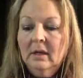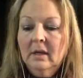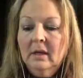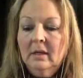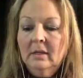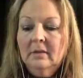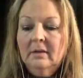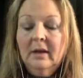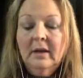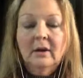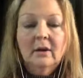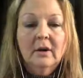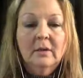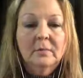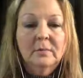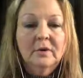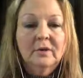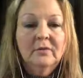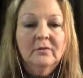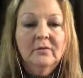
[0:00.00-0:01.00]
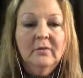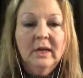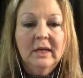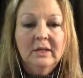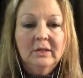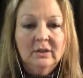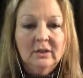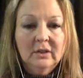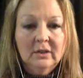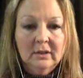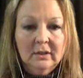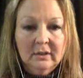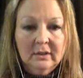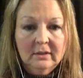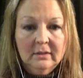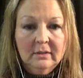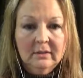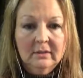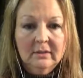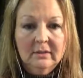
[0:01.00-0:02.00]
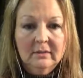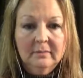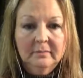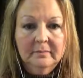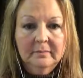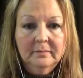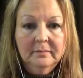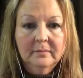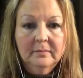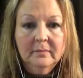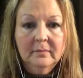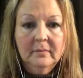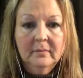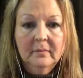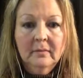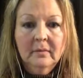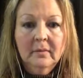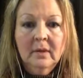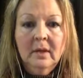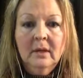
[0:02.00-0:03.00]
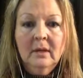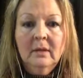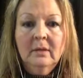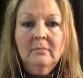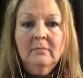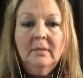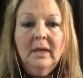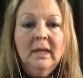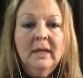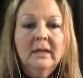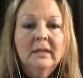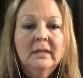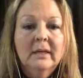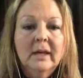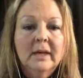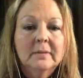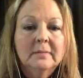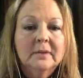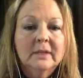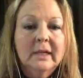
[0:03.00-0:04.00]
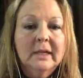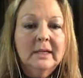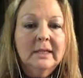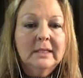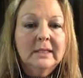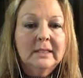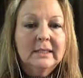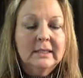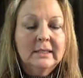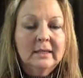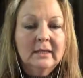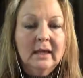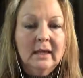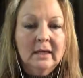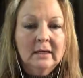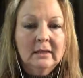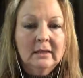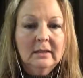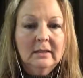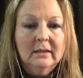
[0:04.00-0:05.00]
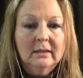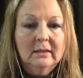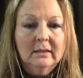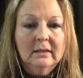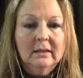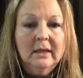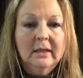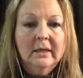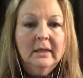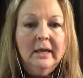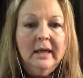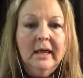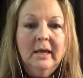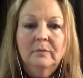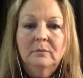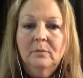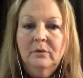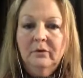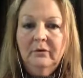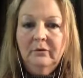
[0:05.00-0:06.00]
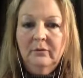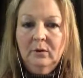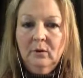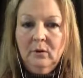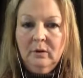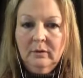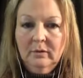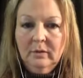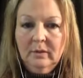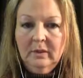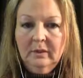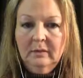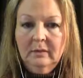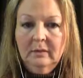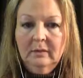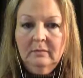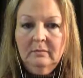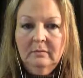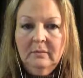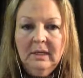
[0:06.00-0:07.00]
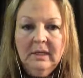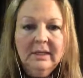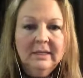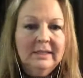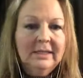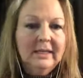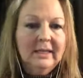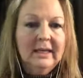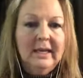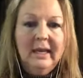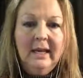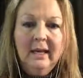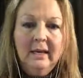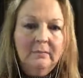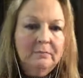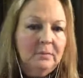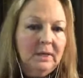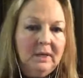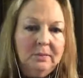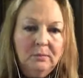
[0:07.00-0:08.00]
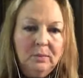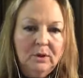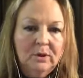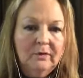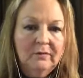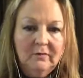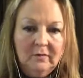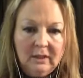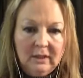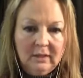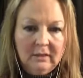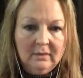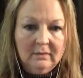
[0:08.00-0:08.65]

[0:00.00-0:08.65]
They are perfectionists. Many times they get stuck and can't move forward because it can't be perfect.